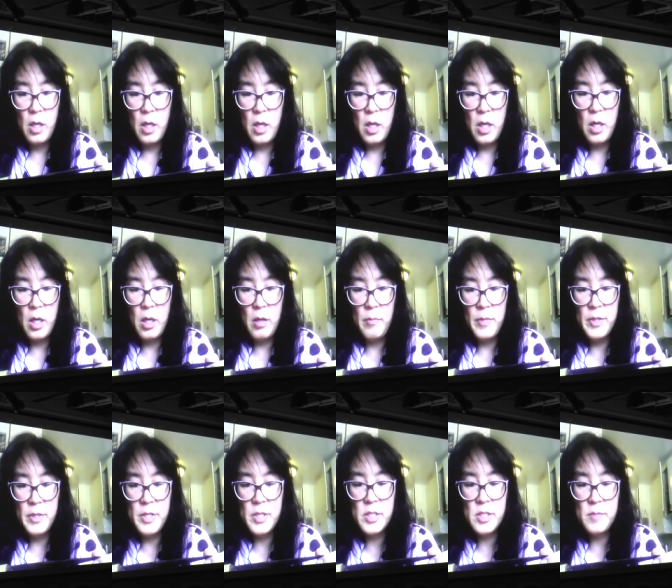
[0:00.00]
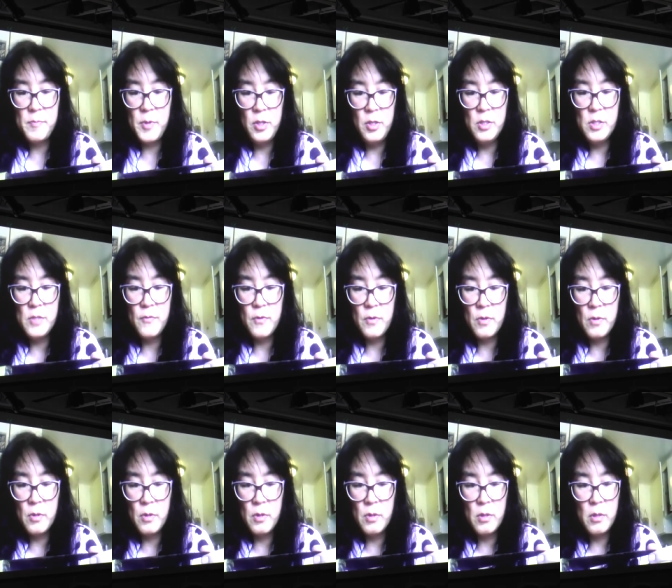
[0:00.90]
Um, this has been used
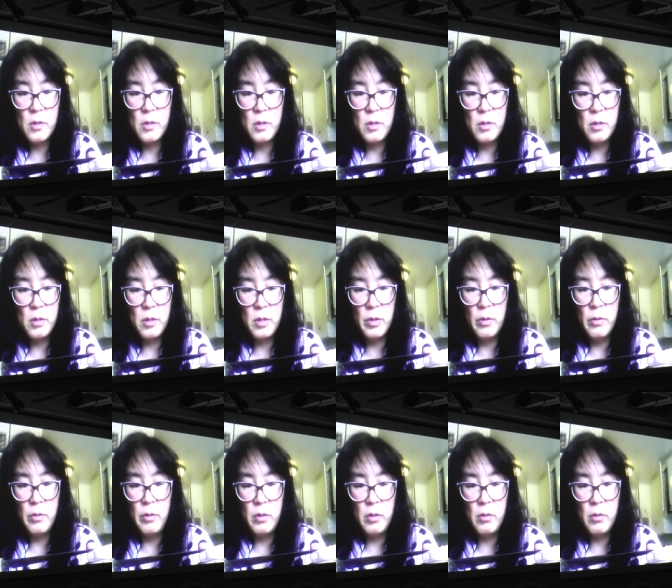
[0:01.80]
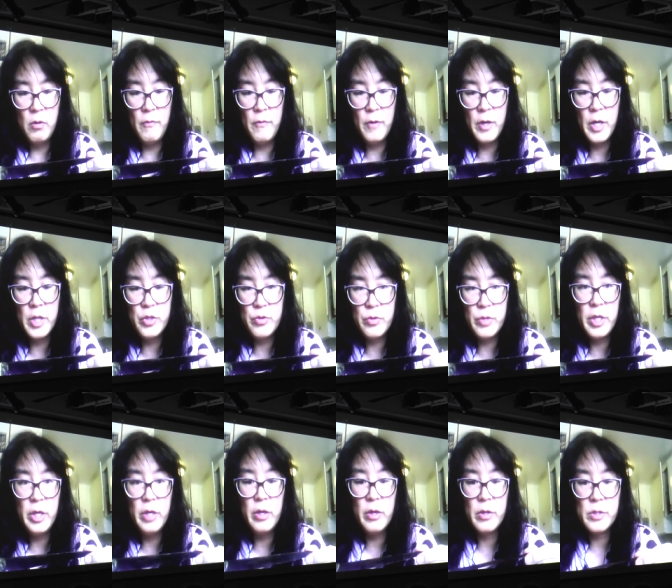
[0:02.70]
for, you know, over 100
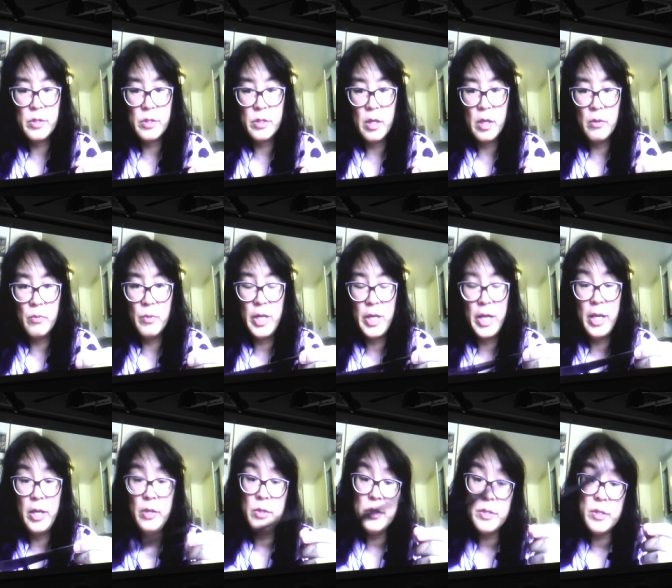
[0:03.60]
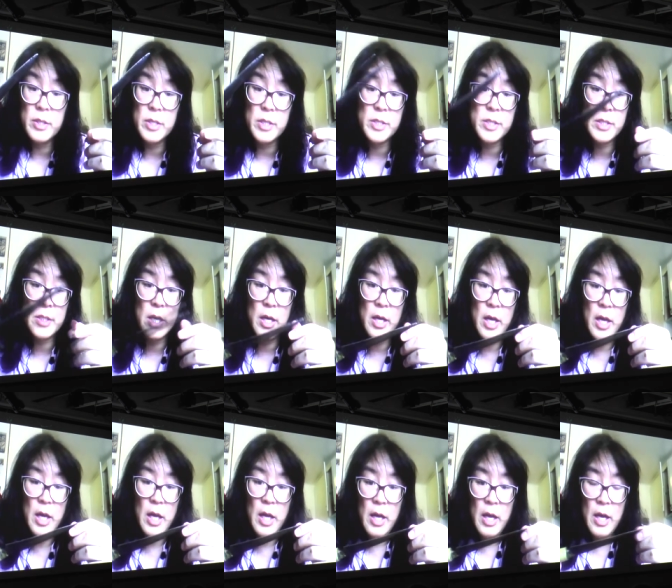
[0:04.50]
years. And when I use this,
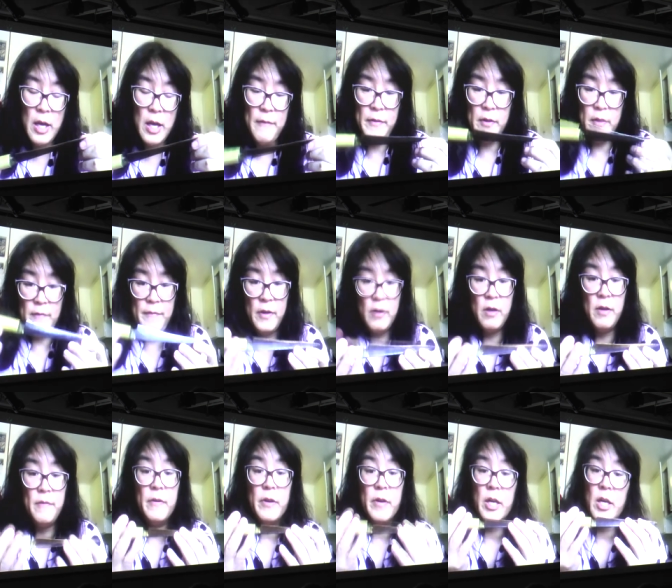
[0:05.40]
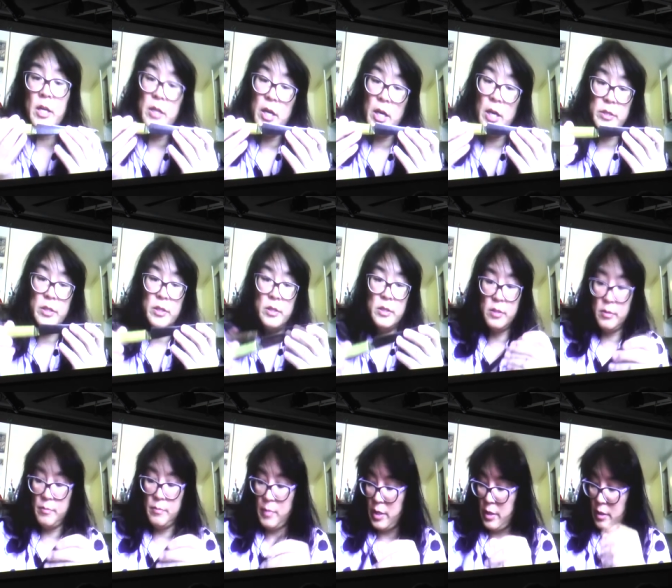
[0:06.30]
I feel very, very connected to
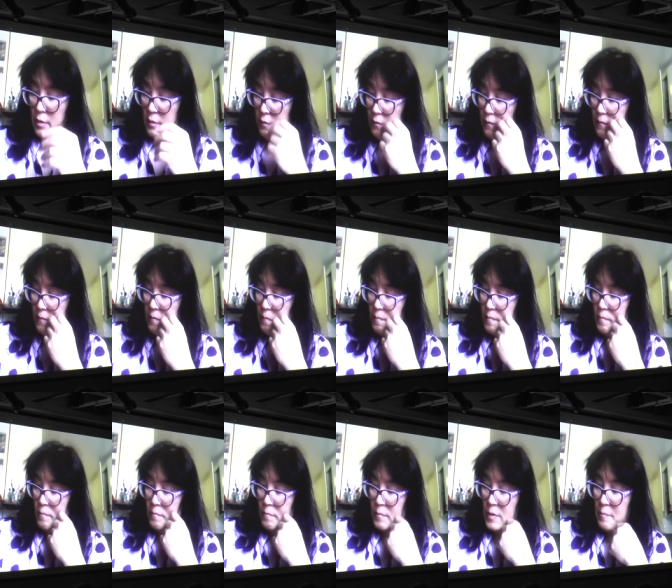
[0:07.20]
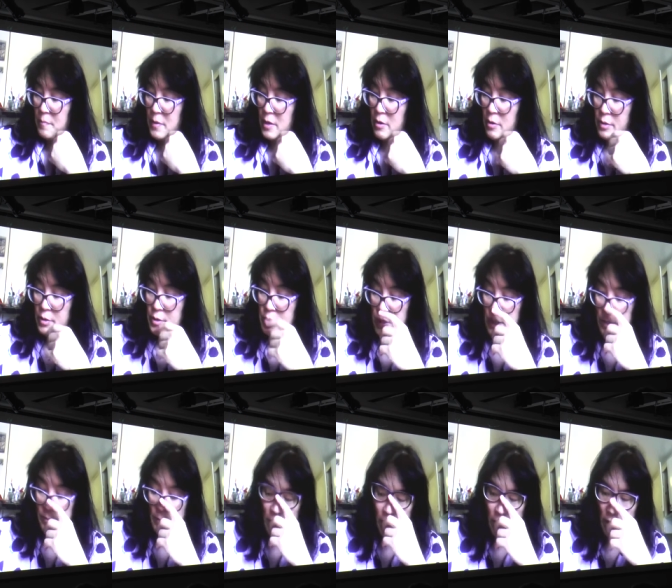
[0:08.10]
my parents
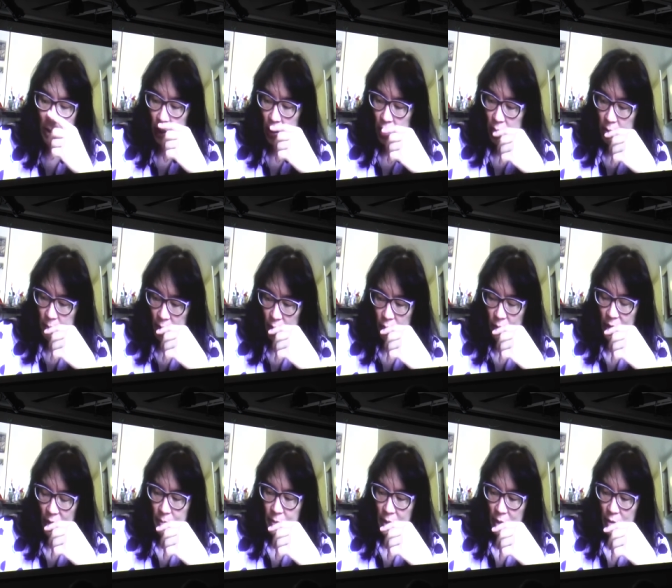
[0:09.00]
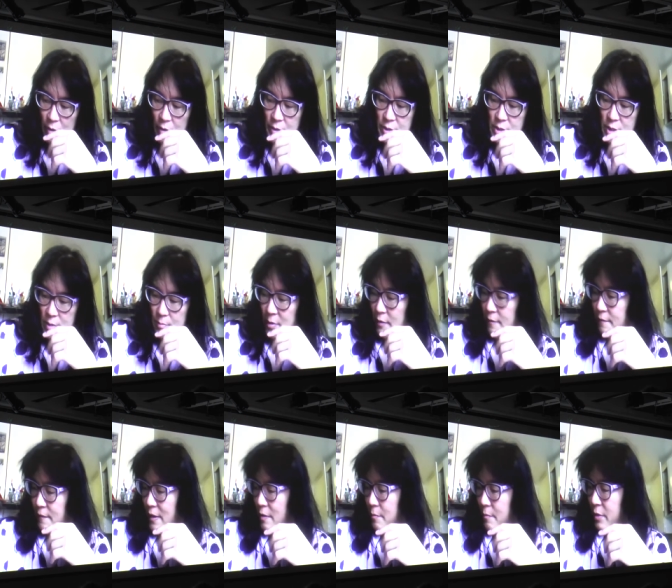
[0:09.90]
and my, my grandparents and my
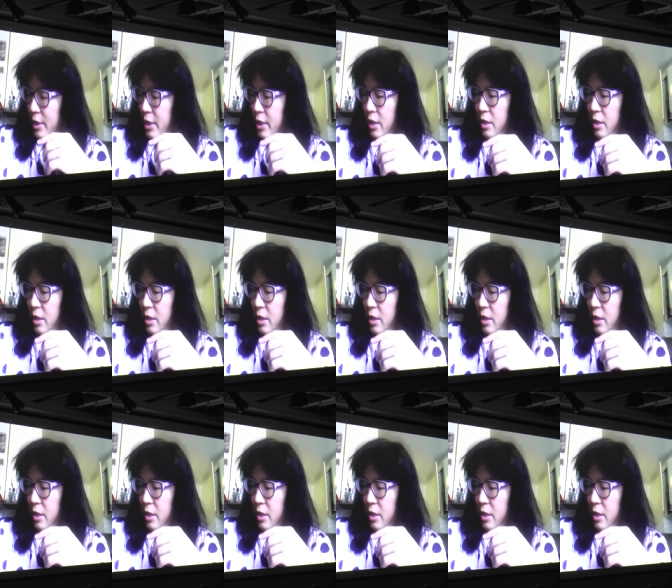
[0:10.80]
family.